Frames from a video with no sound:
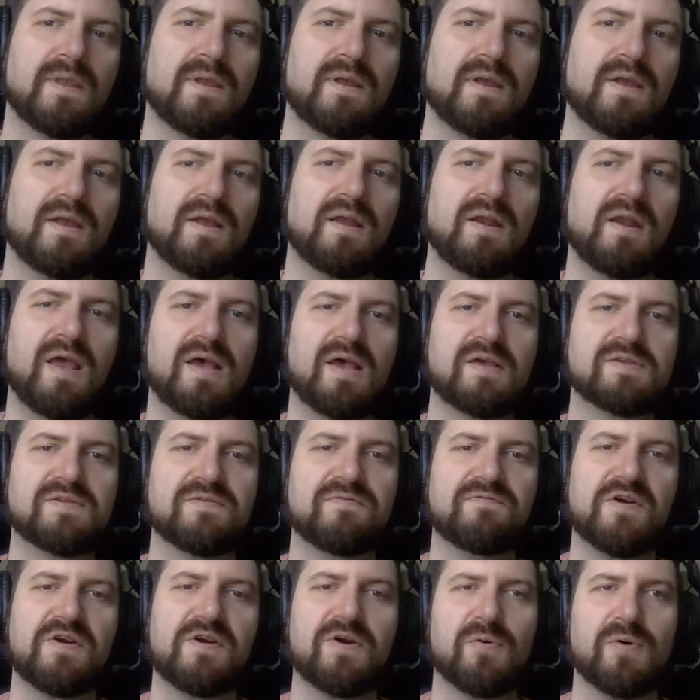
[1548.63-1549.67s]

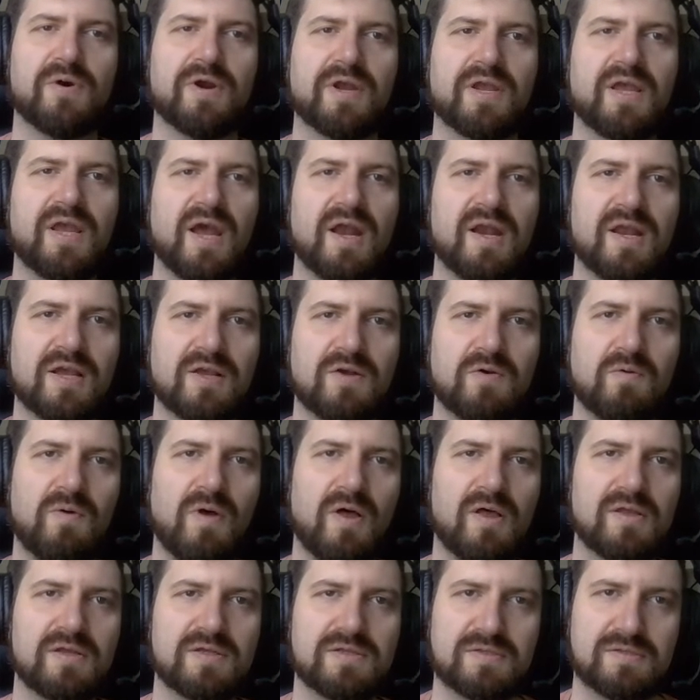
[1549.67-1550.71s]
organic
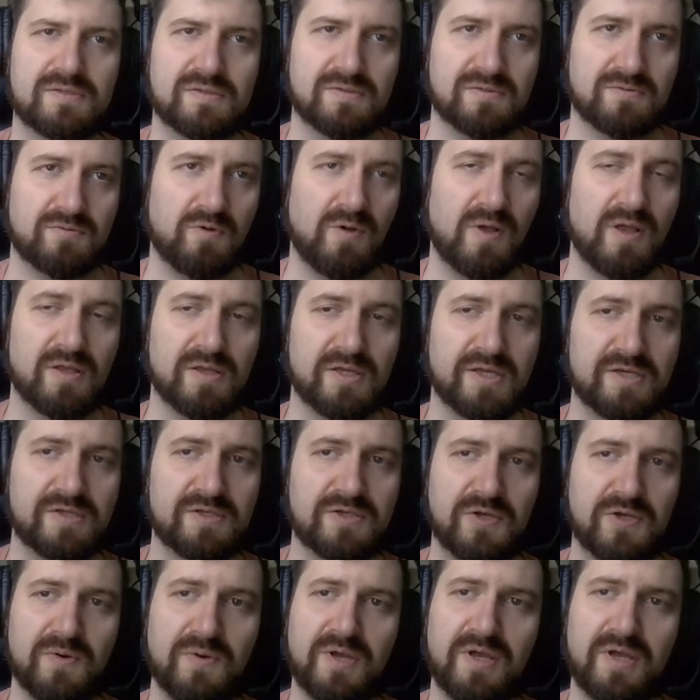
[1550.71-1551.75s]
quality
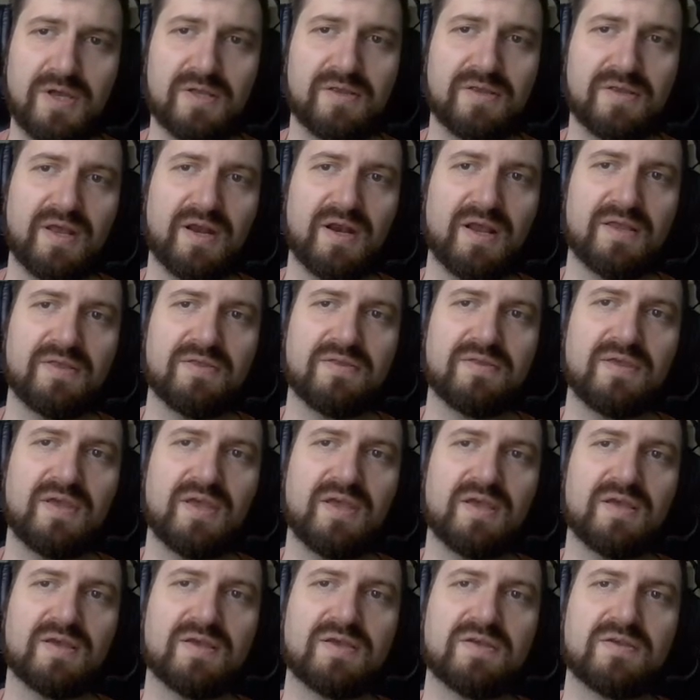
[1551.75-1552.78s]
to it that I
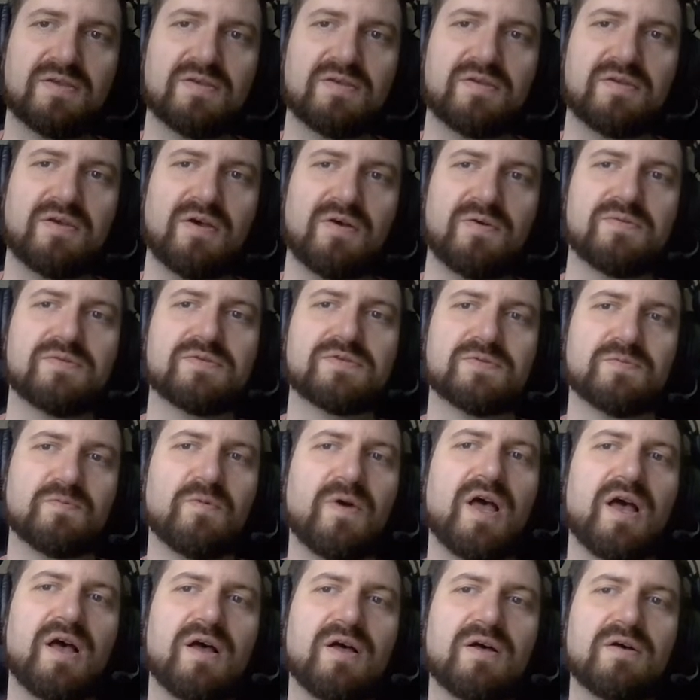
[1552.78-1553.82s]
think goes
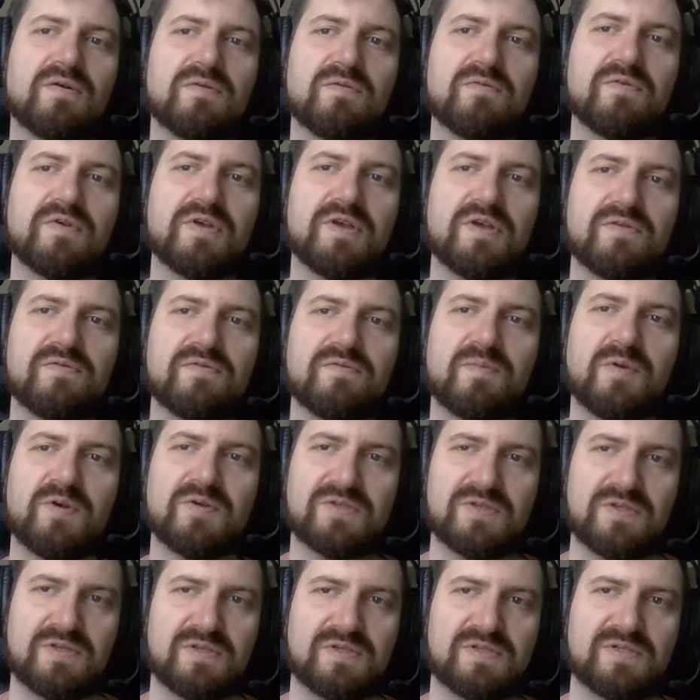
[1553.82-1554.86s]
well with
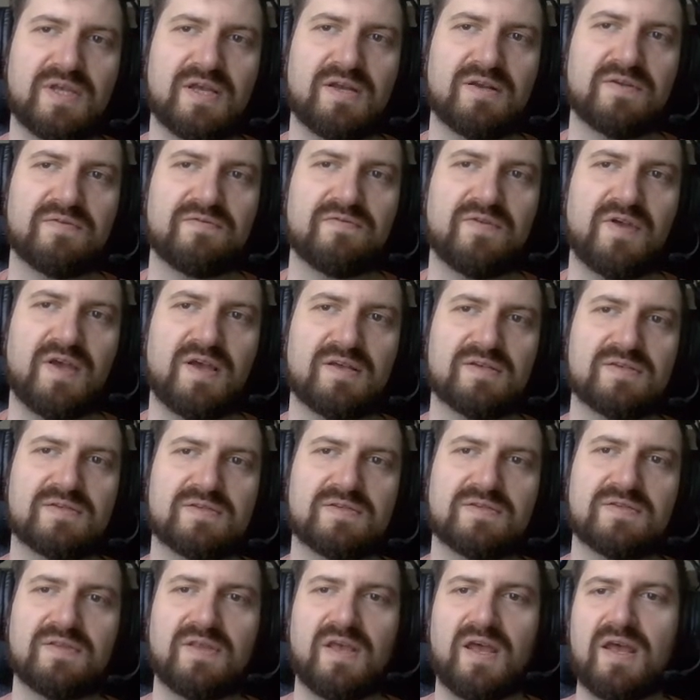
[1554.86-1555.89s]
most of the sound
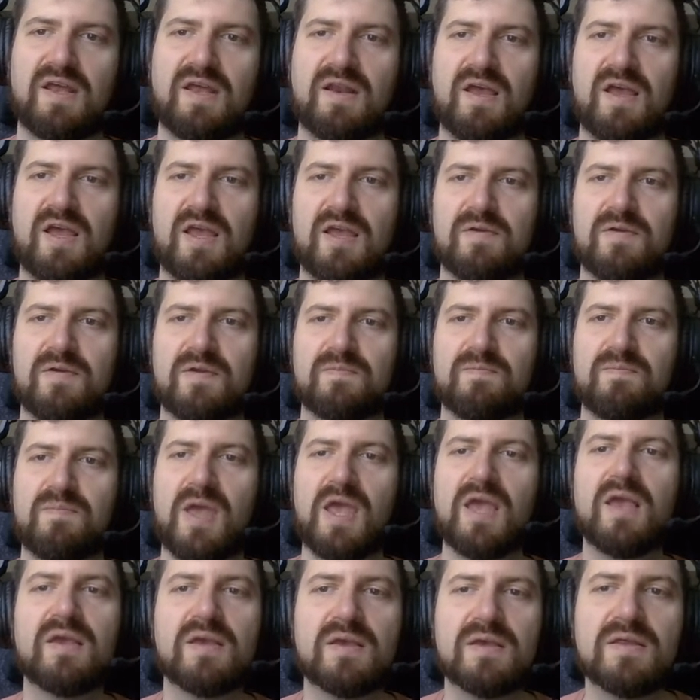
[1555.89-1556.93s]
effects that I
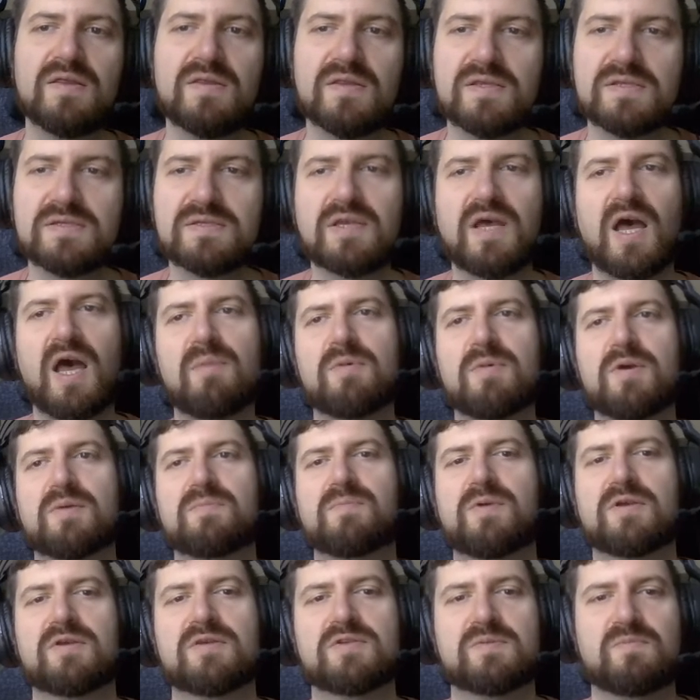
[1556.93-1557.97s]
make in this comic,
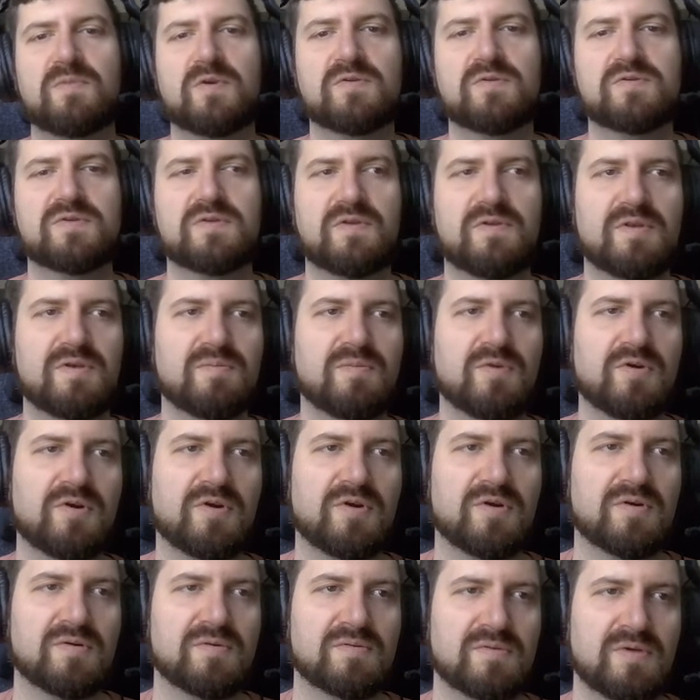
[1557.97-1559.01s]
because most of them
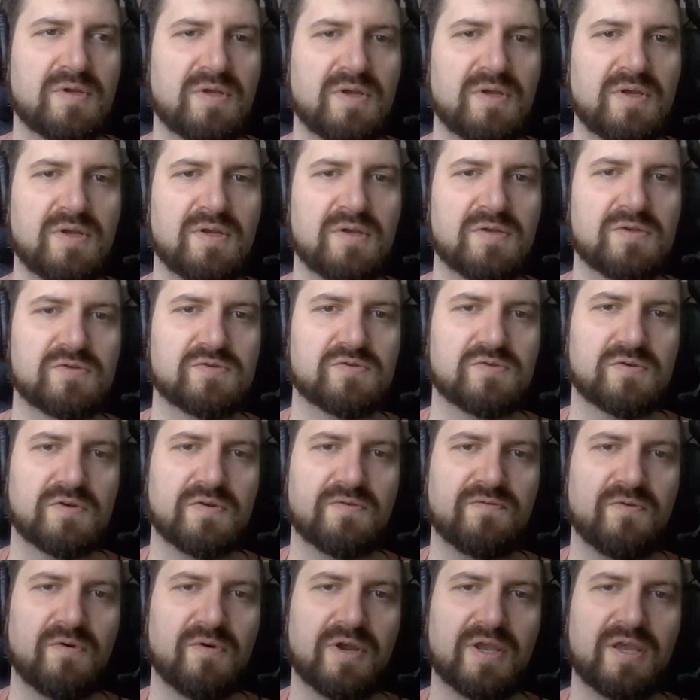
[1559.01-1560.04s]
are sort
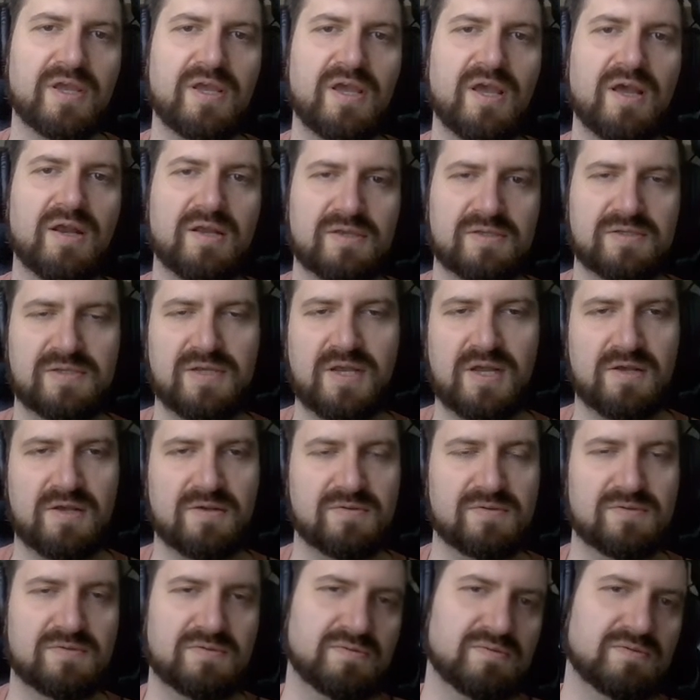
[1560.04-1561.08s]
of organic
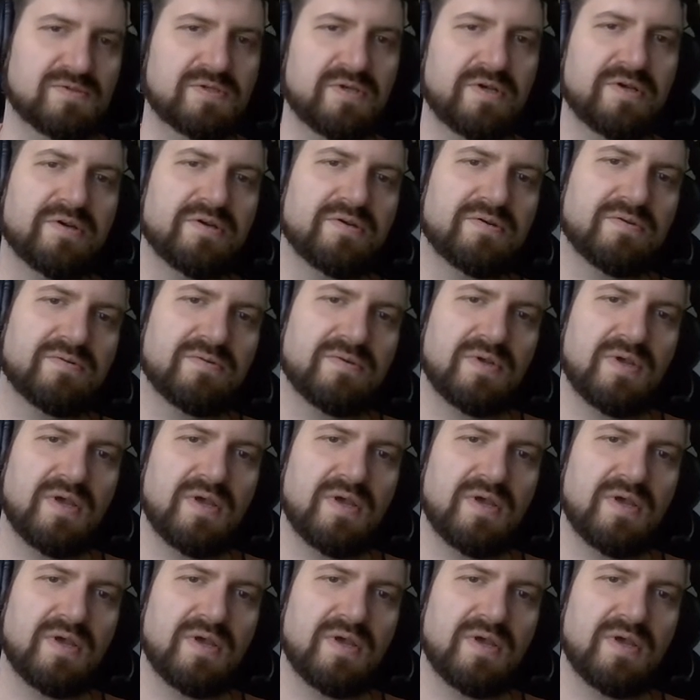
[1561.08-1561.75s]
sounds. So